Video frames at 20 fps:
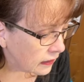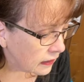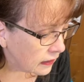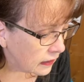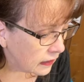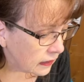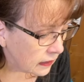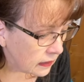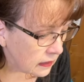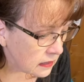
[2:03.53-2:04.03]

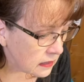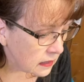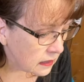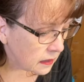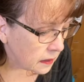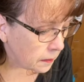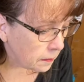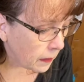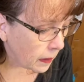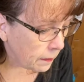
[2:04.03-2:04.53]
if I
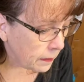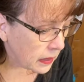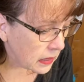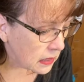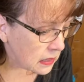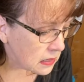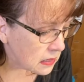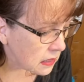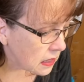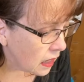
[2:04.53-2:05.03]
can
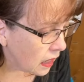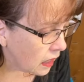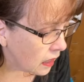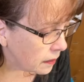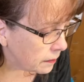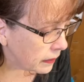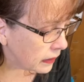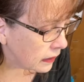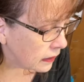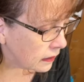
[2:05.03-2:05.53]
get my
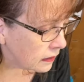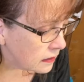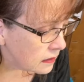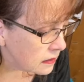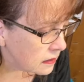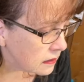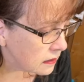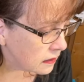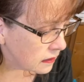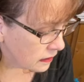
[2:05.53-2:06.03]
pinned
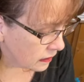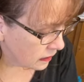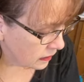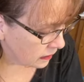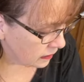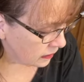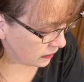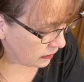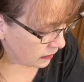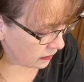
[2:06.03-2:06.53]

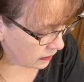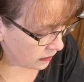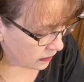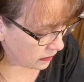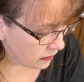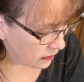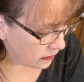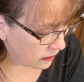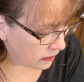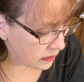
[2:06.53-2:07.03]
comment.
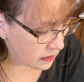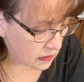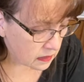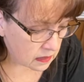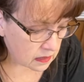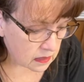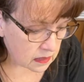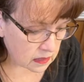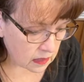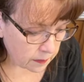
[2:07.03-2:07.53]

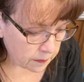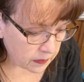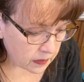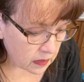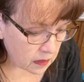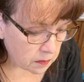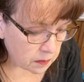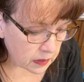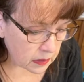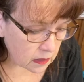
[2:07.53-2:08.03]

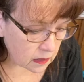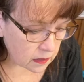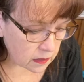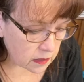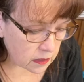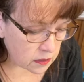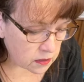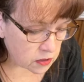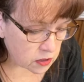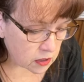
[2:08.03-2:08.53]
This is
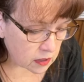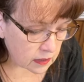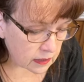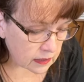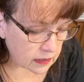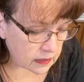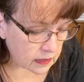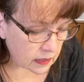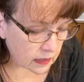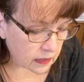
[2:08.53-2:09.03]
something
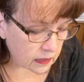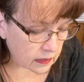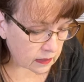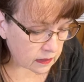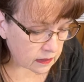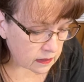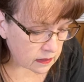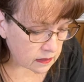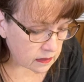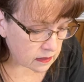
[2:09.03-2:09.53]
Bill
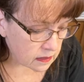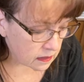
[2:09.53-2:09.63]
usually